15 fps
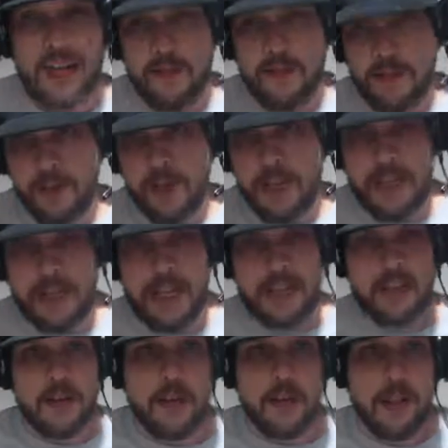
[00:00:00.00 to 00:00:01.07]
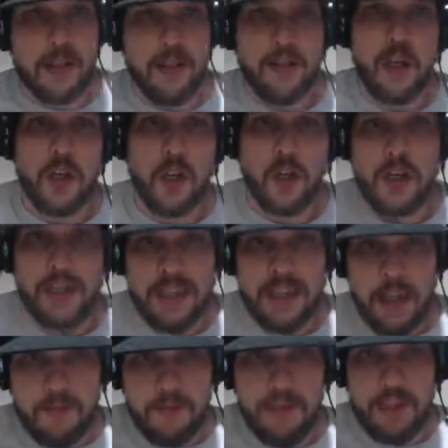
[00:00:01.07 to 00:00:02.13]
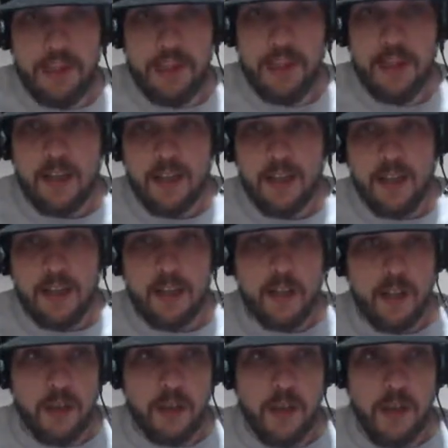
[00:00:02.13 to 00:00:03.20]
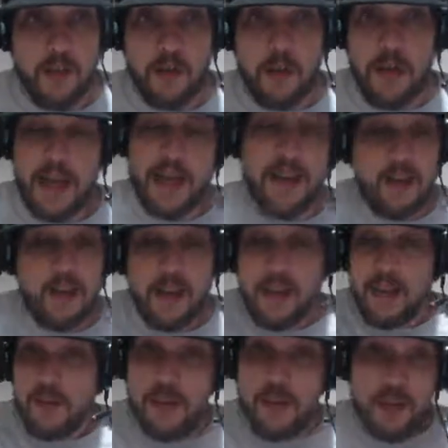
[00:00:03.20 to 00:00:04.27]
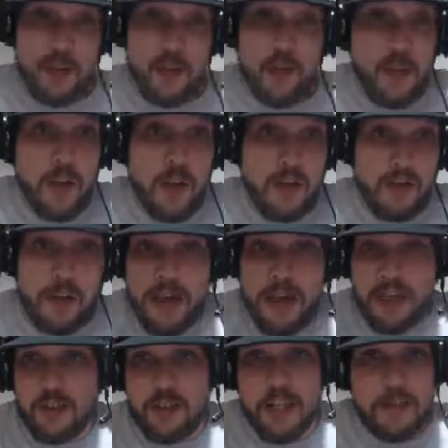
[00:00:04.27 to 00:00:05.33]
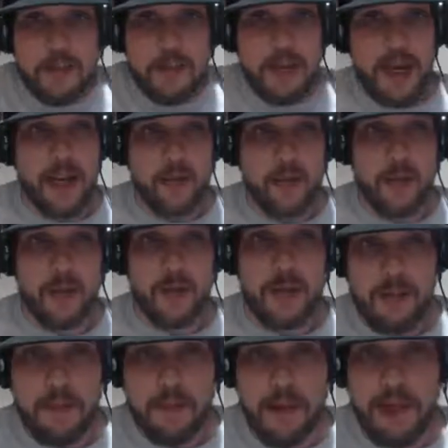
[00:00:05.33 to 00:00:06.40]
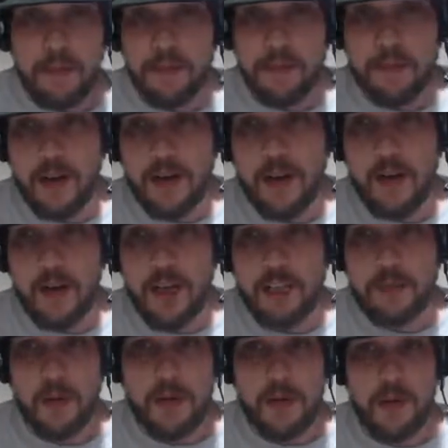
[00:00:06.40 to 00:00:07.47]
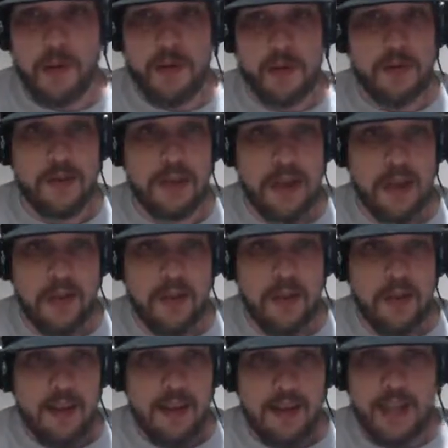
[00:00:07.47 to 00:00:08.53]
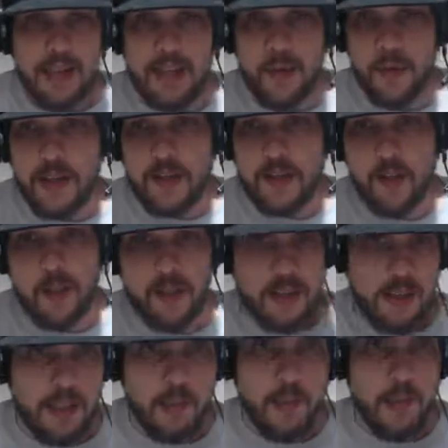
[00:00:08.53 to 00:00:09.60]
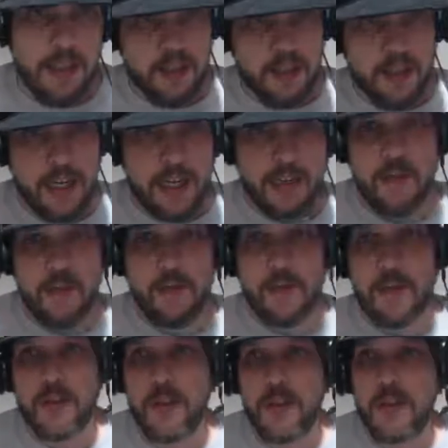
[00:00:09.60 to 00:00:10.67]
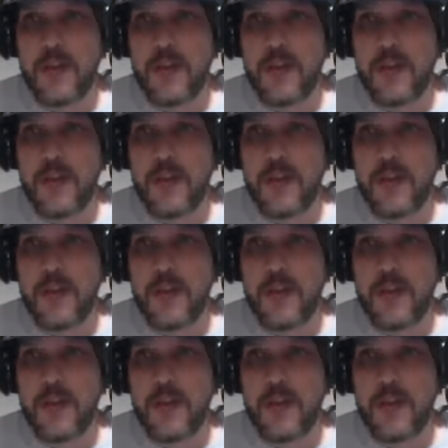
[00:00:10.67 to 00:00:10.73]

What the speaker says: I feel like that's a show we definitely should cover. And fuck it, who knows? Maybe I'll change my mind and we'll do an Impact Watch Party on Tuesday. Anyways, we'll see. We'll let you guys know for sure.